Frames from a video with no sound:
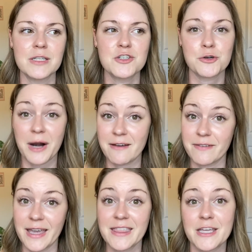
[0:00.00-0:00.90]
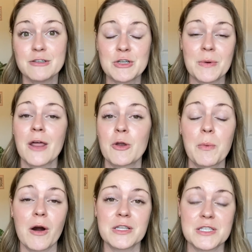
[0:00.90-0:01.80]
traffic that you do in other
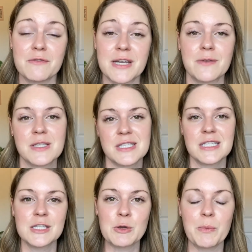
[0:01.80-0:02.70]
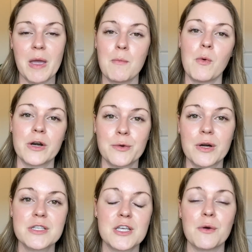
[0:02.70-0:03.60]
parts of town, since it's a little bit more
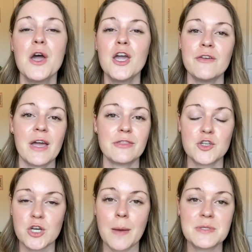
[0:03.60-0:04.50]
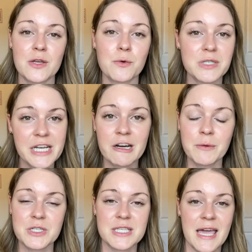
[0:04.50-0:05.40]
north. So you've got the shops at Norterra,
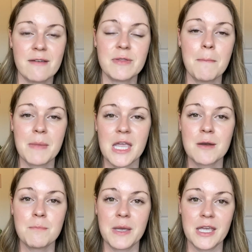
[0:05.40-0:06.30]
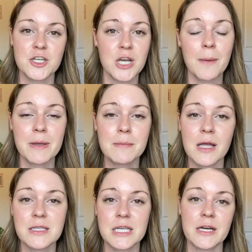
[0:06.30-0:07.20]
which is kind of the main big shopping
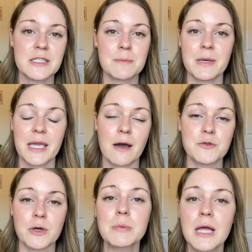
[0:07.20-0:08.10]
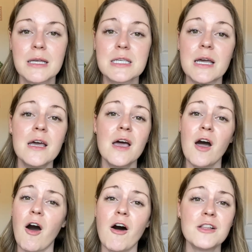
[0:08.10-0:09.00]
plaza here. It's a big outdoor plaza.
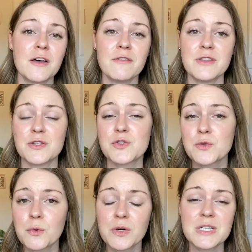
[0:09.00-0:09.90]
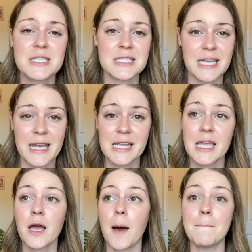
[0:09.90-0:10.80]
All of the stores, the
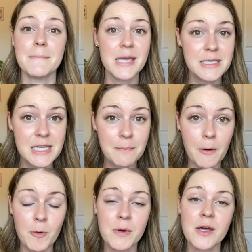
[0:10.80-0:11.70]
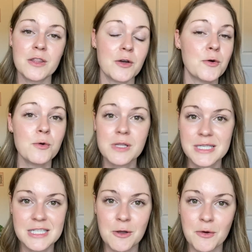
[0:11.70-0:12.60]
dining, amazing boba, the
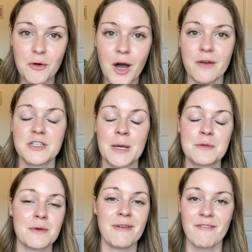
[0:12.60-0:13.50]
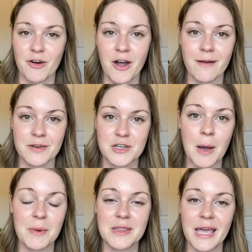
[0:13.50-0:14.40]
coolest local coffee shop. It's my favorite coffee
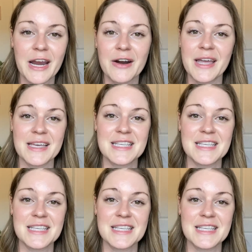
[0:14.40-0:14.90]
shop in the area is